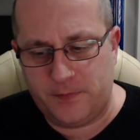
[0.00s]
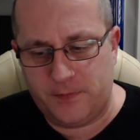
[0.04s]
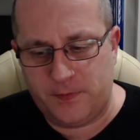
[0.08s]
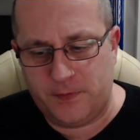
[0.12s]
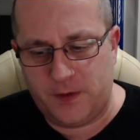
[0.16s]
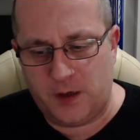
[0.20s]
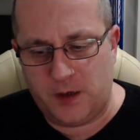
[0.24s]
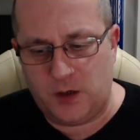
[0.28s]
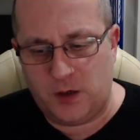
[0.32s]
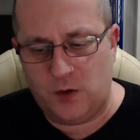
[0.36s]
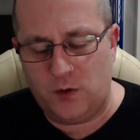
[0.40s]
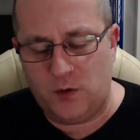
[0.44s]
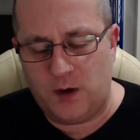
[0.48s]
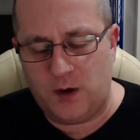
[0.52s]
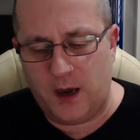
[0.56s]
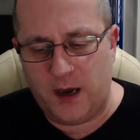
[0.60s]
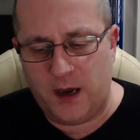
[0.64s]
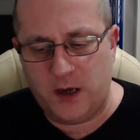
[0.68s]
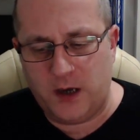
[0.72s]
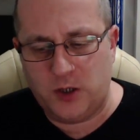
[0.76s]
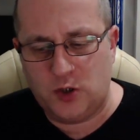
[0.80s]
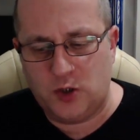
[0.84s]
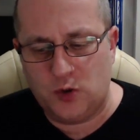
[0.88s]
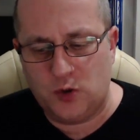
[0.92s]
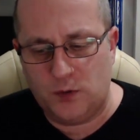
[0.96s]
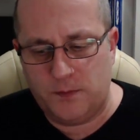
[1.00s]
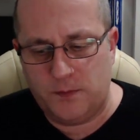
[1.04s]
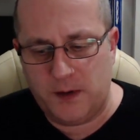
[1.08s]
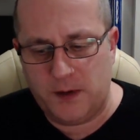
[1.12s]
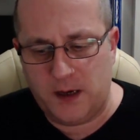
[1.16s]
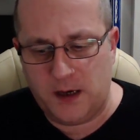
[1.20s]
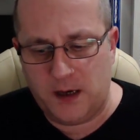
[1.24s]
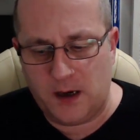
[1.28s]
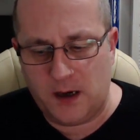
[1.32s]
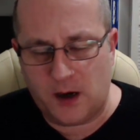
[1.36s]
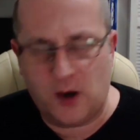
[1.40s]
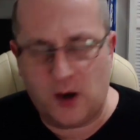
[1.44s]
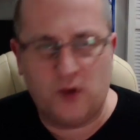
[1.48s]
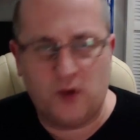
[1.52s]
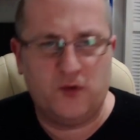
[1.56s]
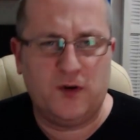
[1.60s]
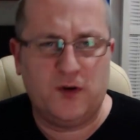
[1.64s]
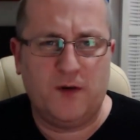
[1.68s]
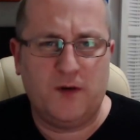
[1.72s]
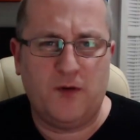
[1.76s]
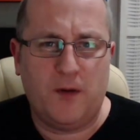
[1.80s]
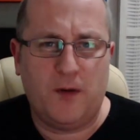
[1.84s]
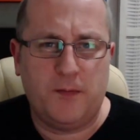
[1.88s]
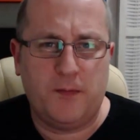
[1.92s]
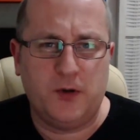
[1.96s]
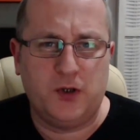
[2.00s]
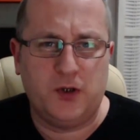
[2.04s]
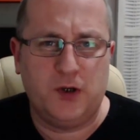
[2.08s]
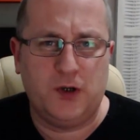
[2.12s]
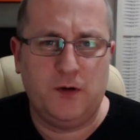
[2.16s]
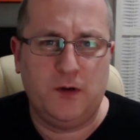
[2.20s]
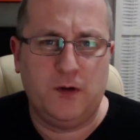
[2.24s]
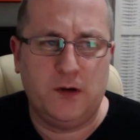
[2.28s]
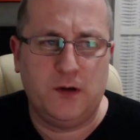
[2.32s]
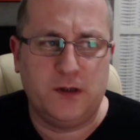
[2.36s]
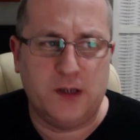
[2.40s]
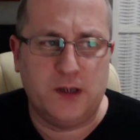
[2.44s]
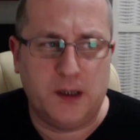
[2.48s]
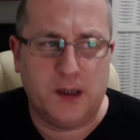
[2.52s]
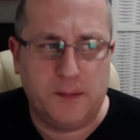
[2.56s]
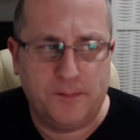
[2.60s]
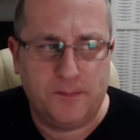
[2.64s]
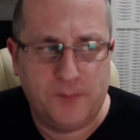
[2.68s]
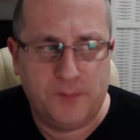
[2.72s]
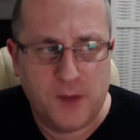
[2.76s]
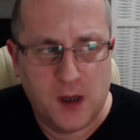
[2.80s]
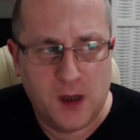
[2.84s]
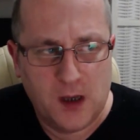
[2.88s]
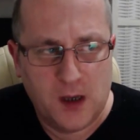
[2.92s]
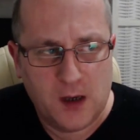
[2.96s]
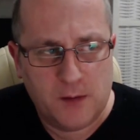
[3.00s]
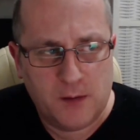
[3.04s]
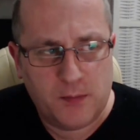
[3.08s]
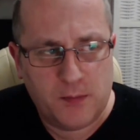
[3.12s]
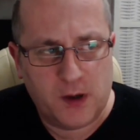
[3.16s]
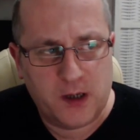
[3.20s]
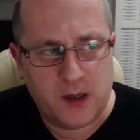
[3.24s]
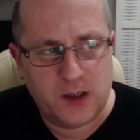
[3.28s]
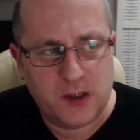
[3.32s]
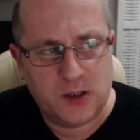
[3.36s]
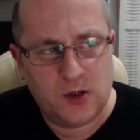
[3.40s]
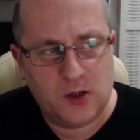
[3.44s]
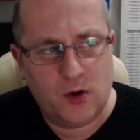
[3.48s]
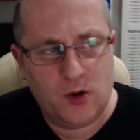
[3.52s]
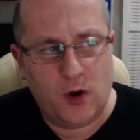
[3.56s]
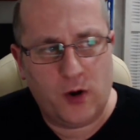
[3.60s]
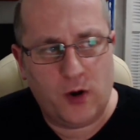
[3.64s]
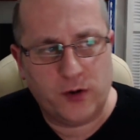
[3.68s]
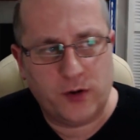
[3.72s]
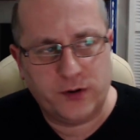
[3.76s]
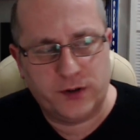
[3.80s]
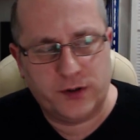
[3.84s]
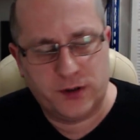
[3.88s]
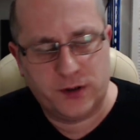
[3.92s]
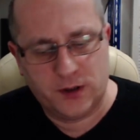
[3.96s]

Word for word: The UK should be a country of opportunity, but it's not.